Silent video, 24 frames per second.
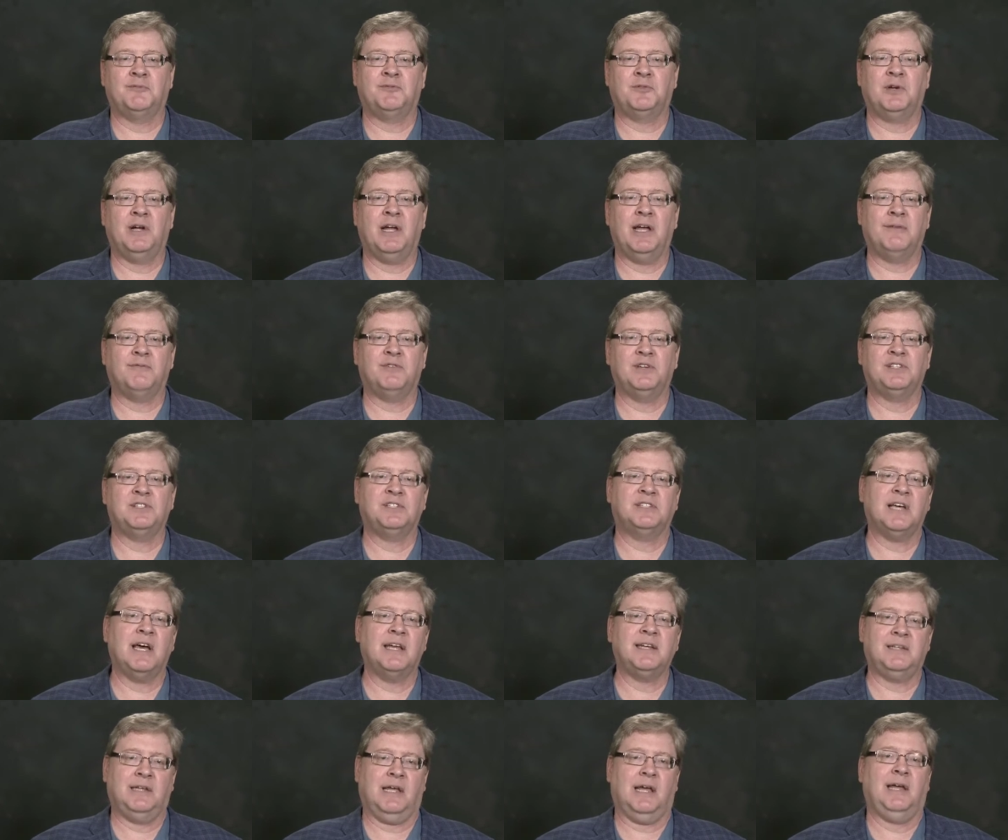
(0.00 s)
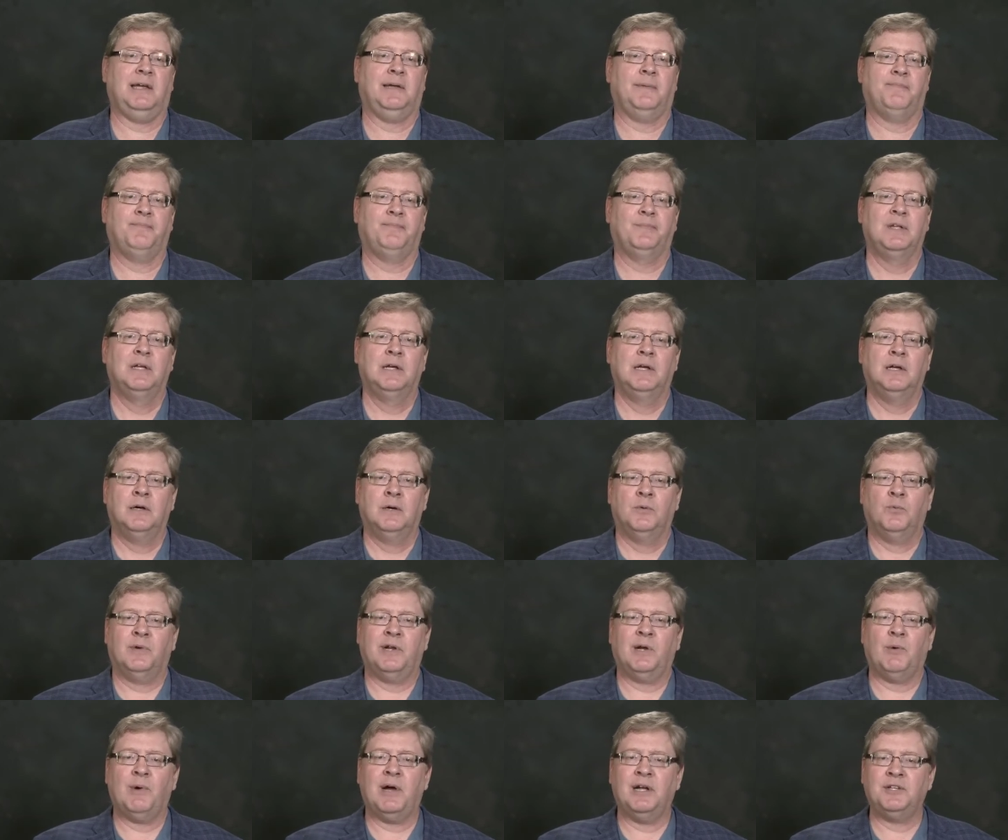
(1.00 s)
for every Sunday.
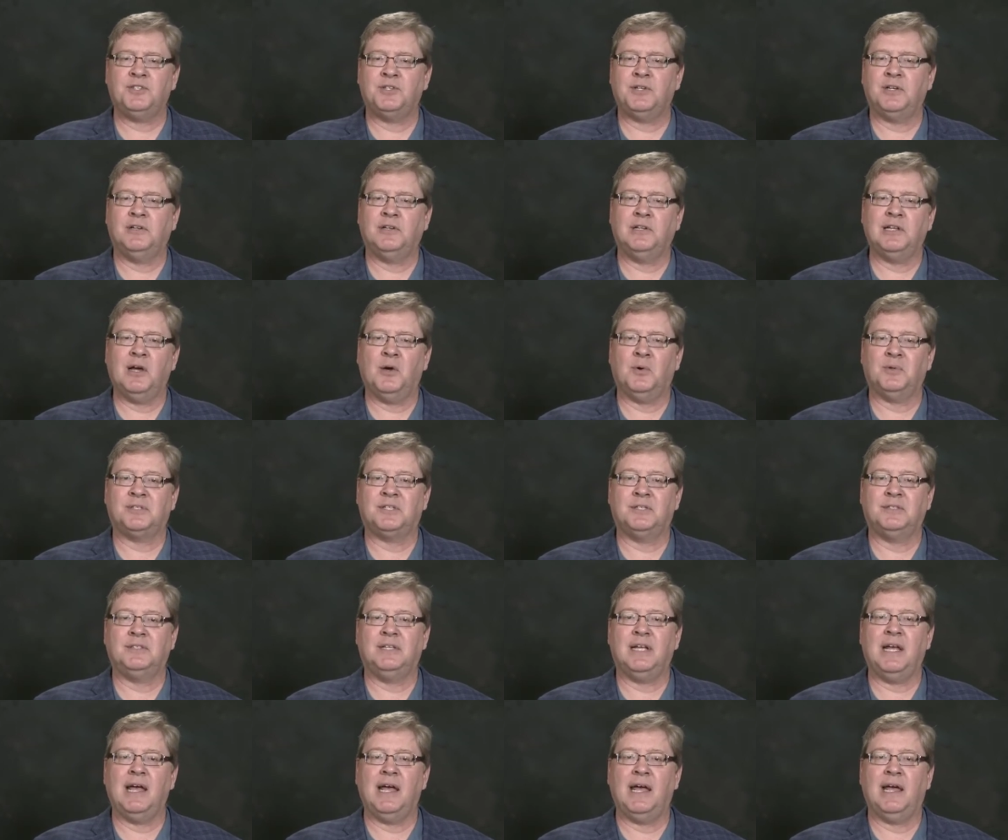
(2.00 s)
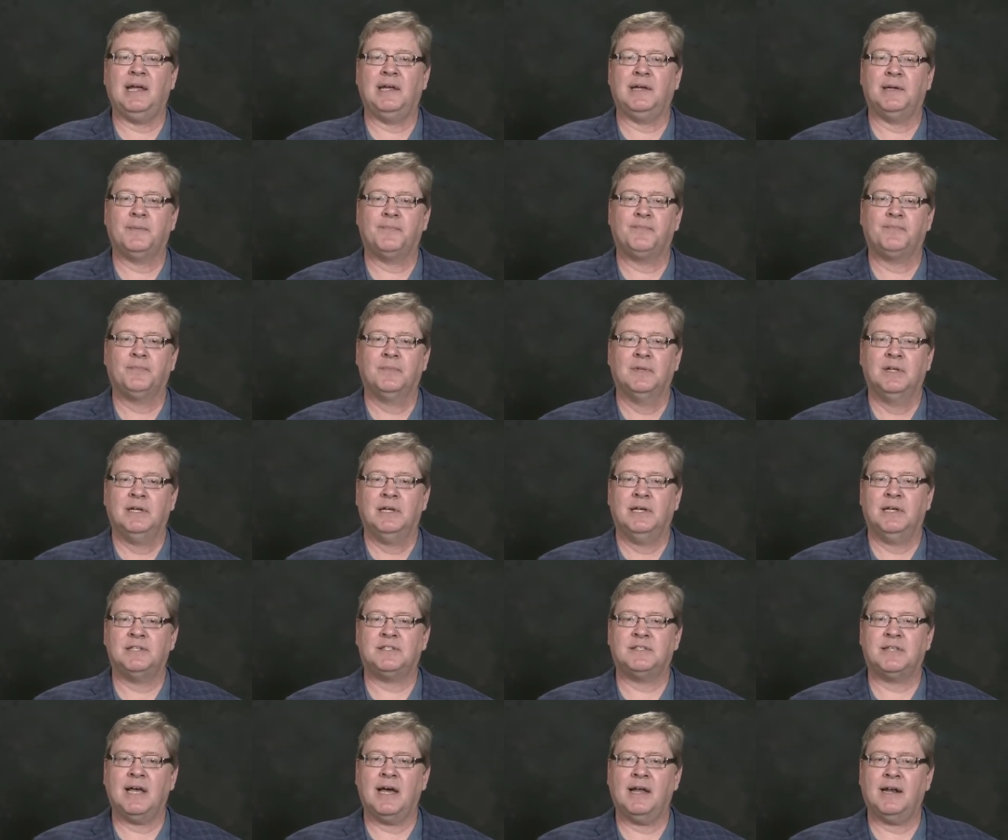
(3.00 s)
What I want you to know today
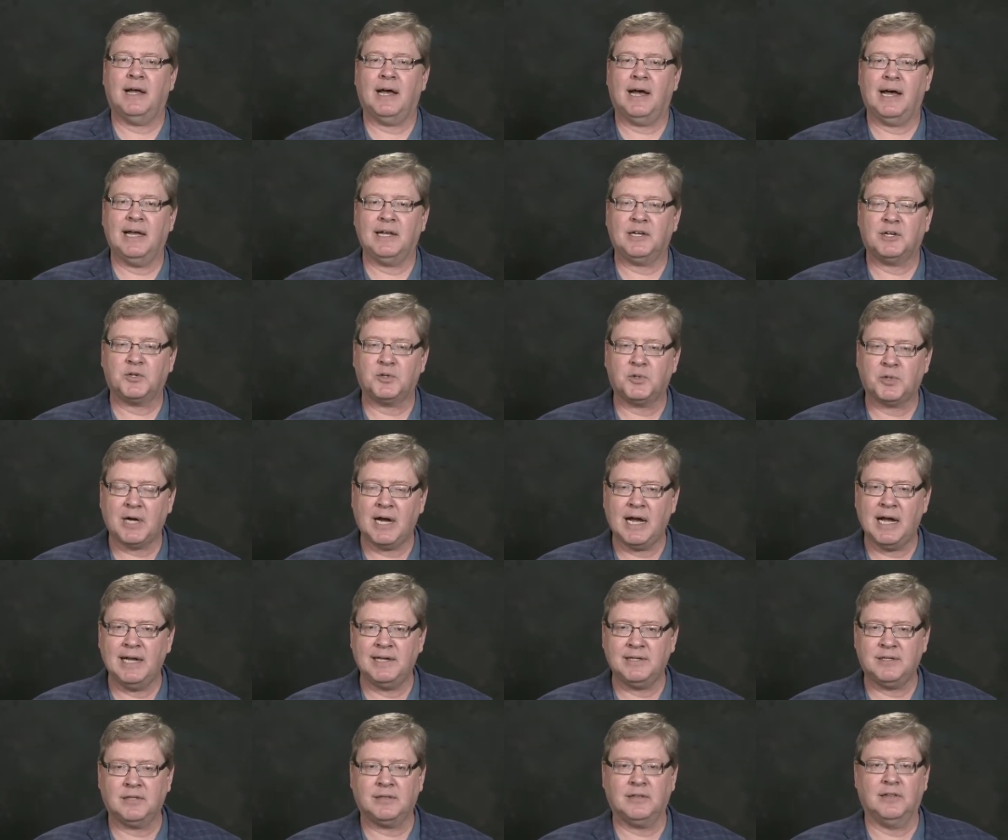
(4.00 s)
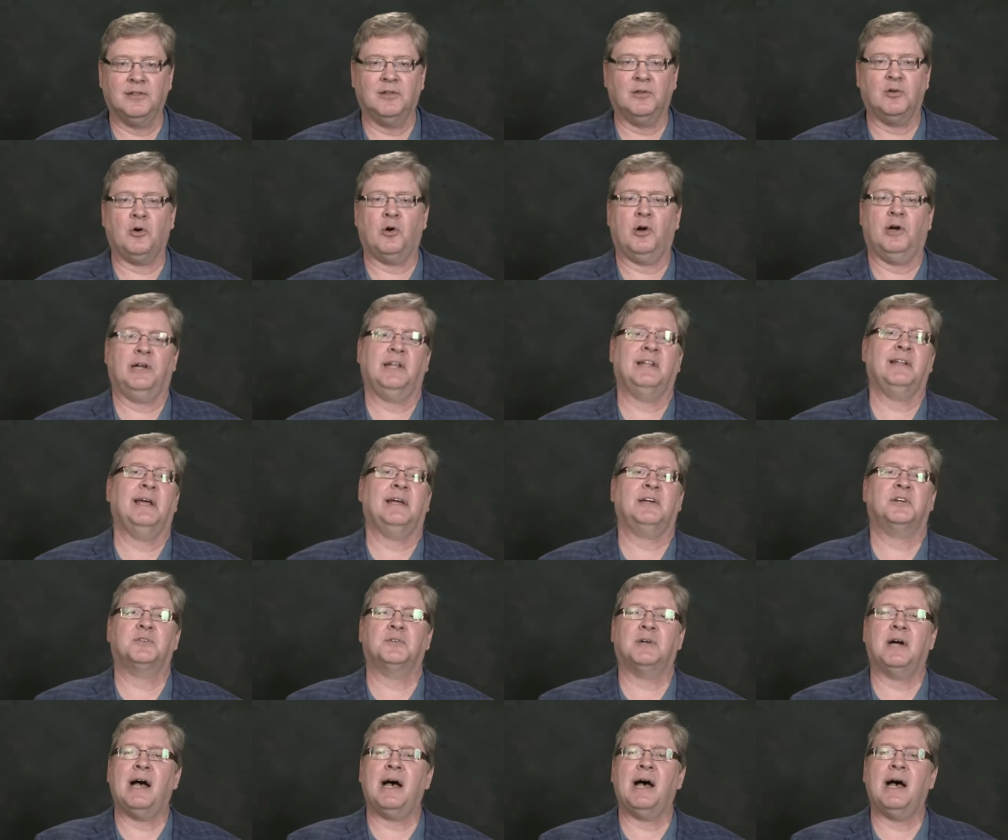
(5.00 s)
is that I cried to the Lord, and I
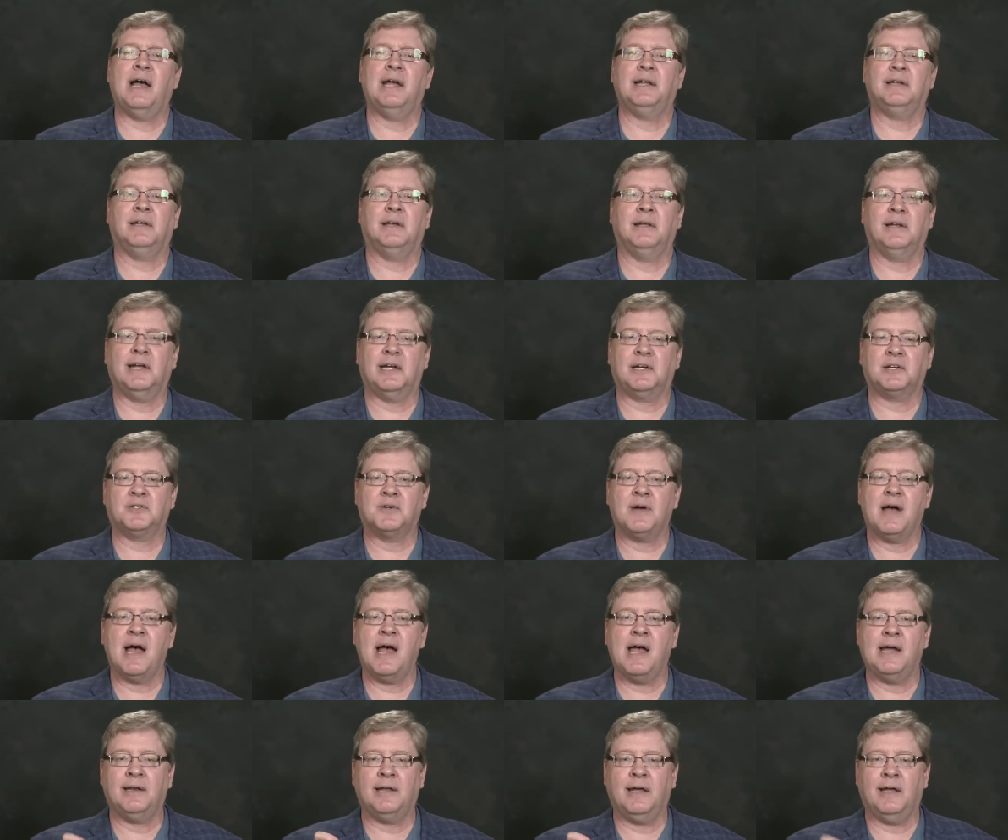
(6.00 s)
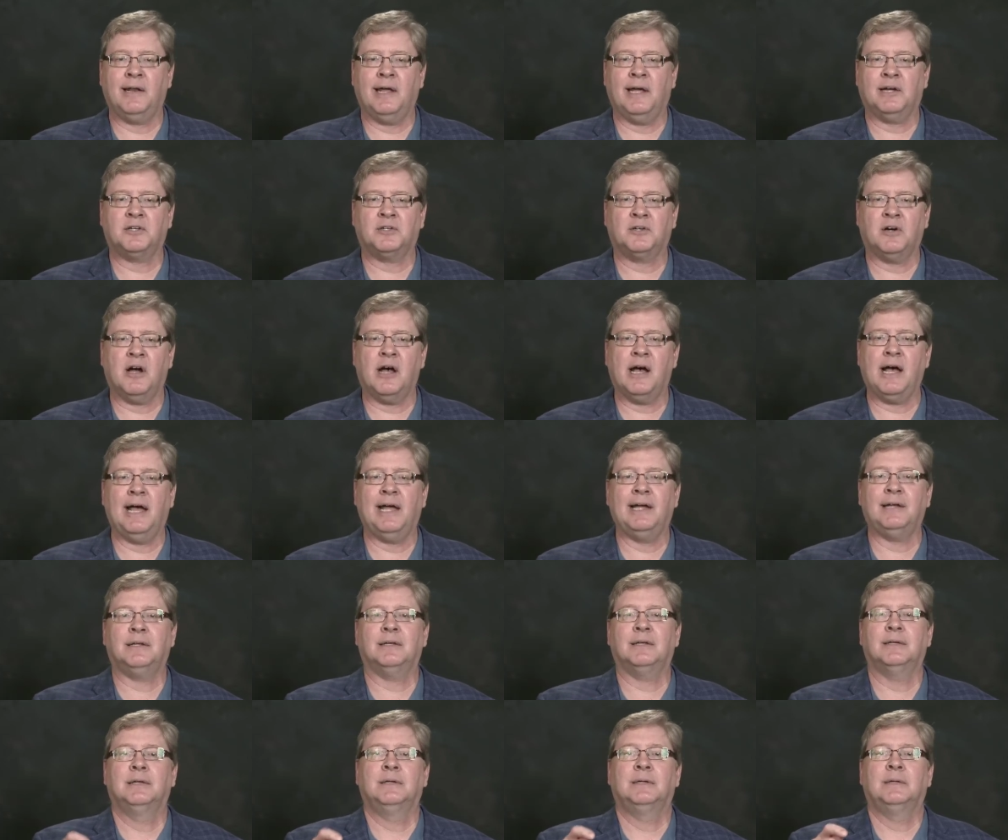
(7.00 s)
cried, and I cried, and I
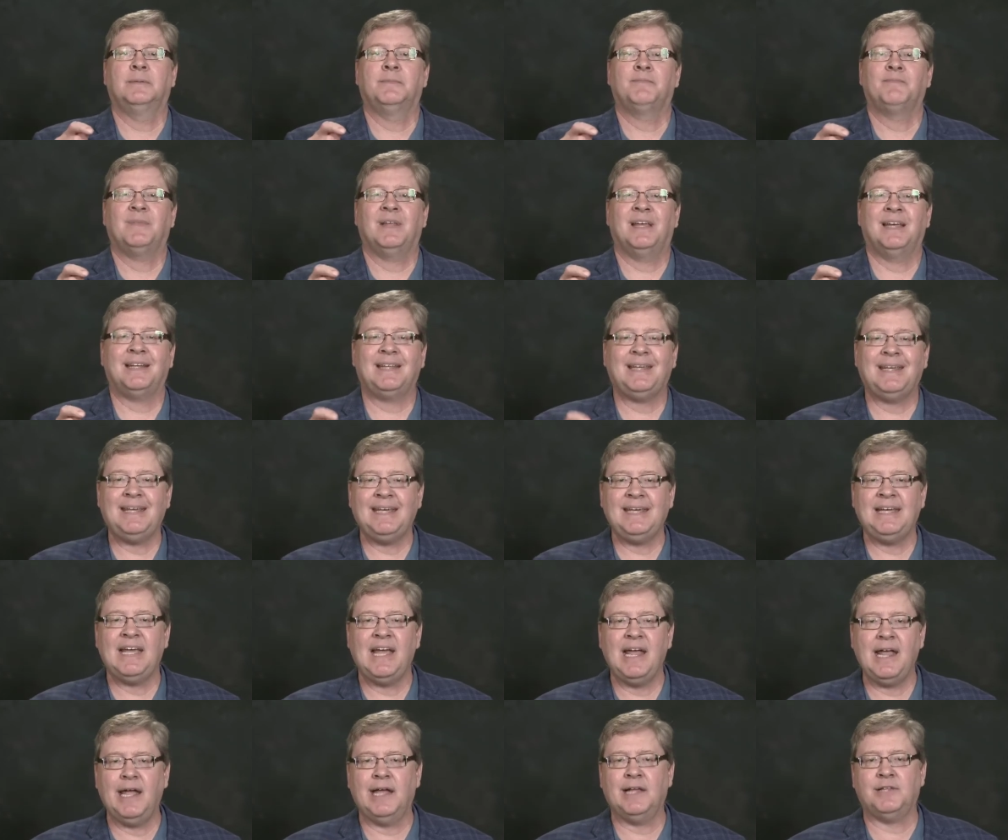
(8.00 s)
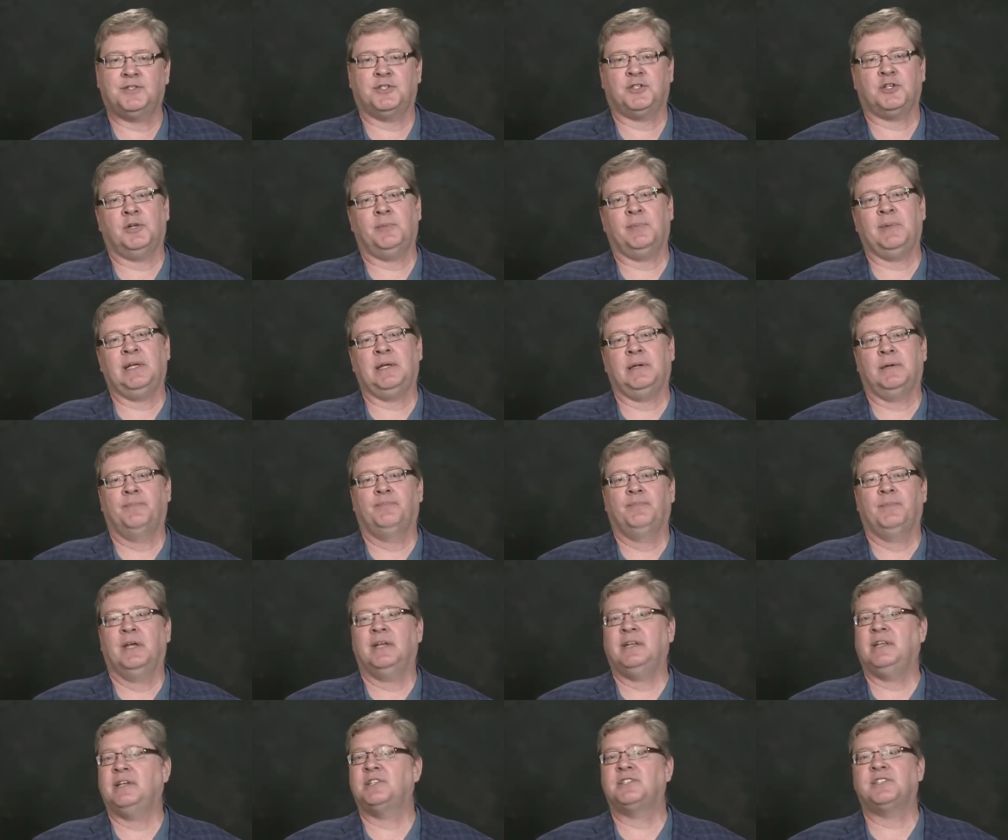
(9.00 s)
cried, and He answered me,
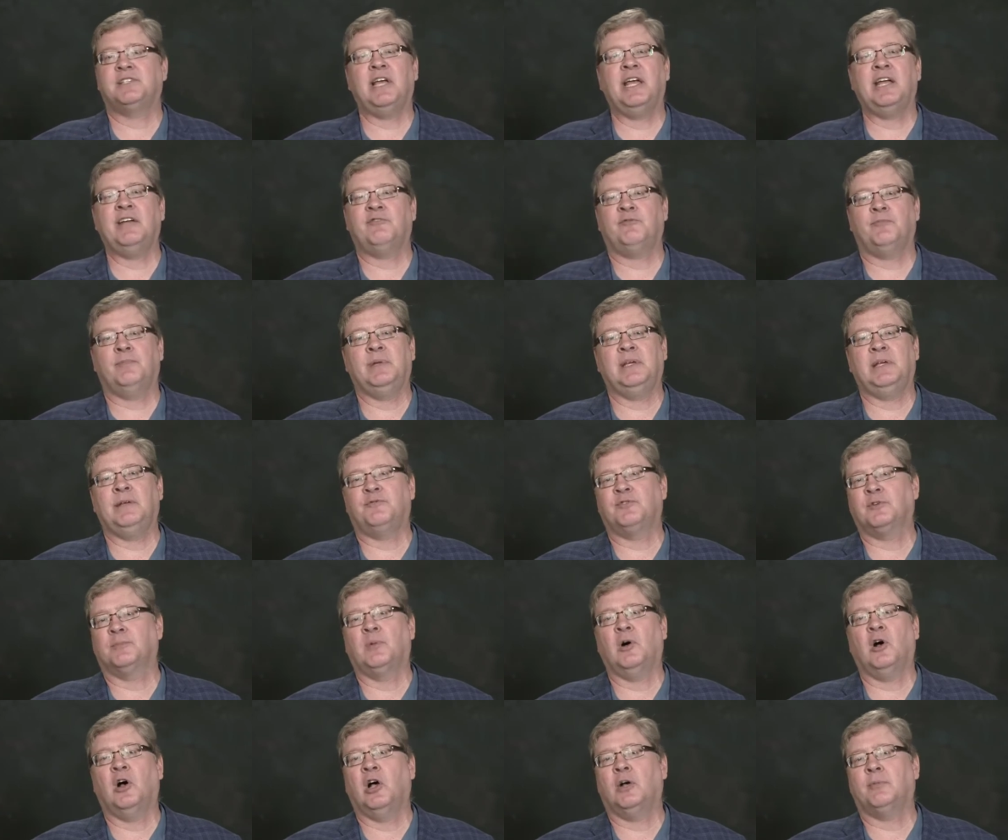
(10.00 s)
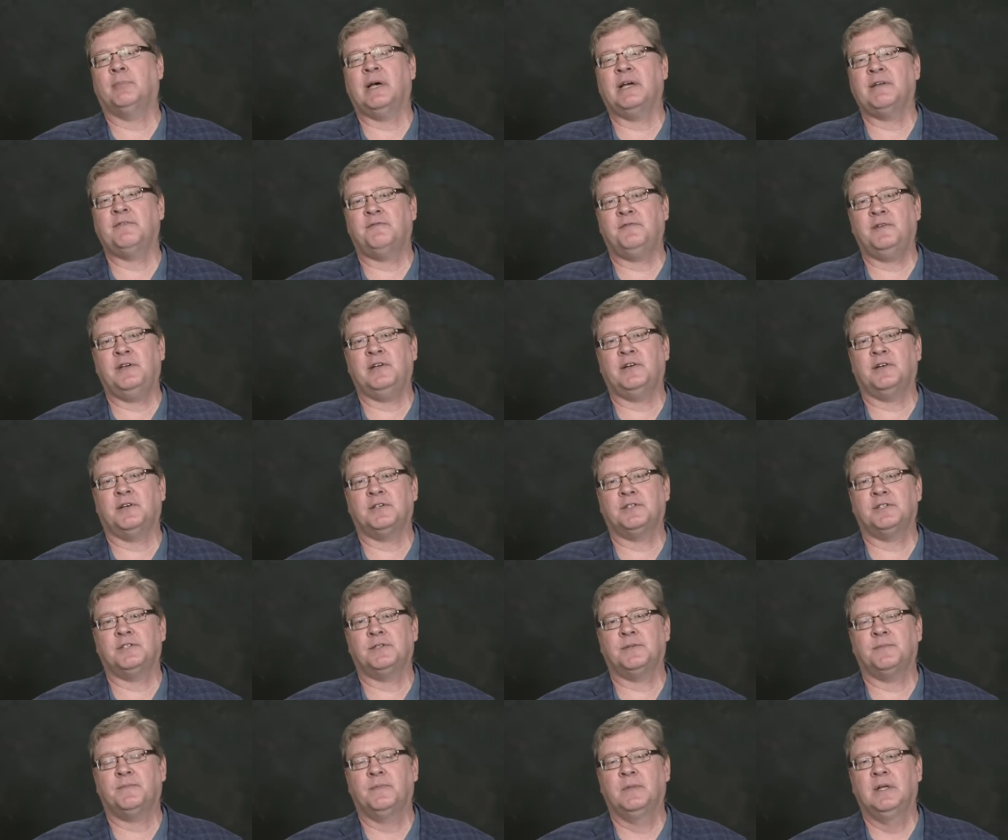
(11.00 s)
and He saved me from all my
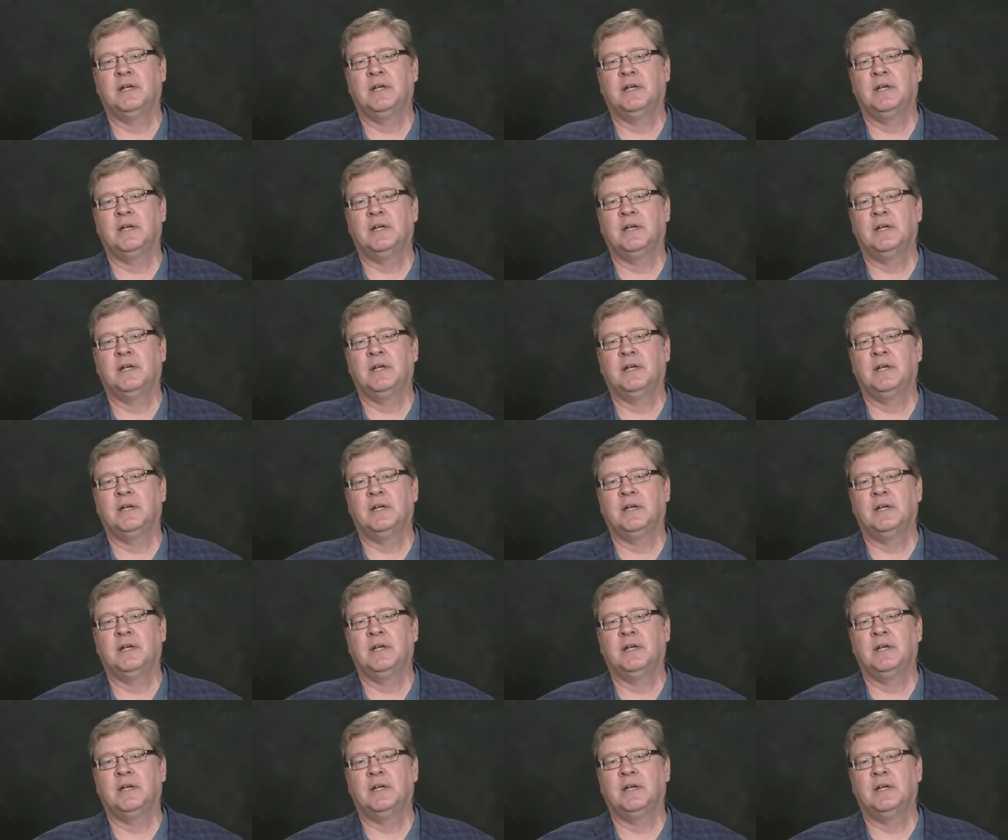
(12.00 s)
fears